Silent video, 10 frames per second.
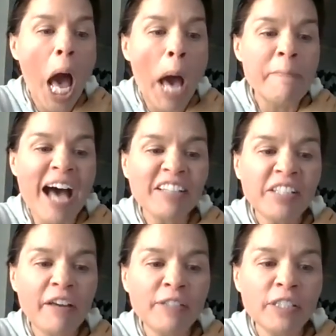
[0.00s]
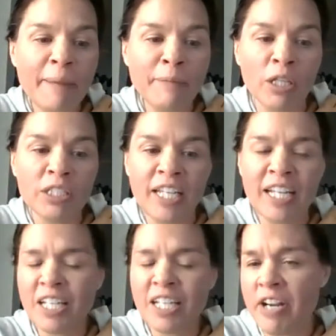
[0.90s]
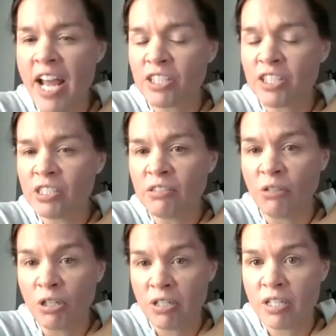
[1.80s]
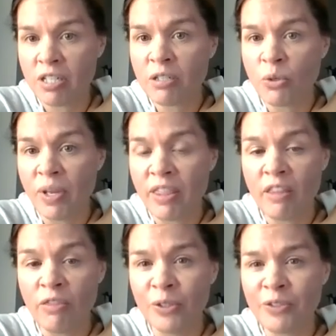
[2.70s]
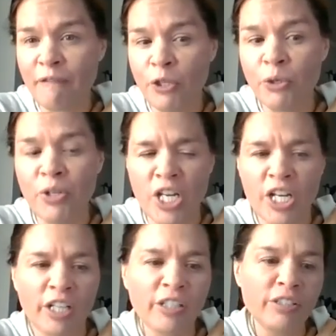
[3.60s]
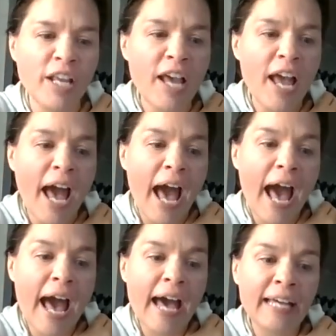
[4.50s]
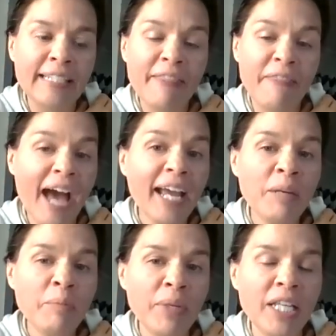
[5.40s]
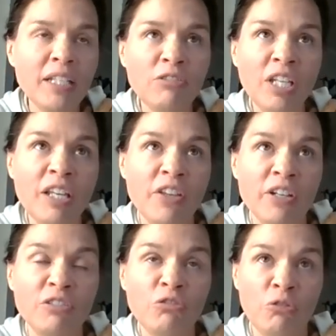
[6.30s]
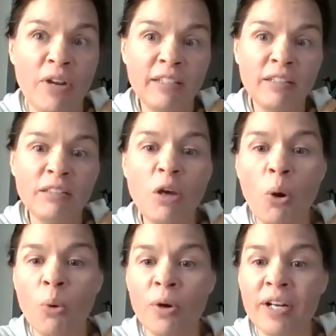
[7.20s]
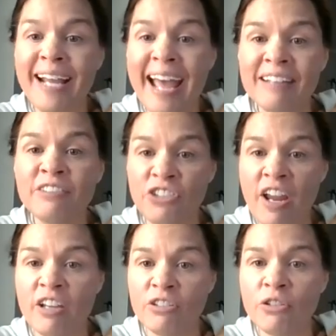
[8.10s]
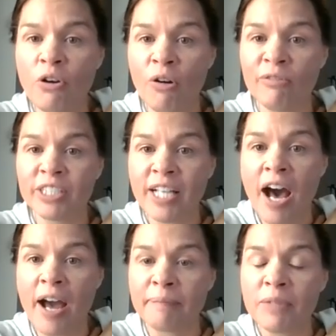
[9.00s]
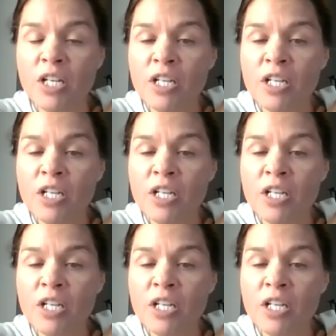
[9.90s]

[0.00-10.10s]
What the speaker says: Massive synaptic connections occurred within those few years, and that can be either straightened or can change over time.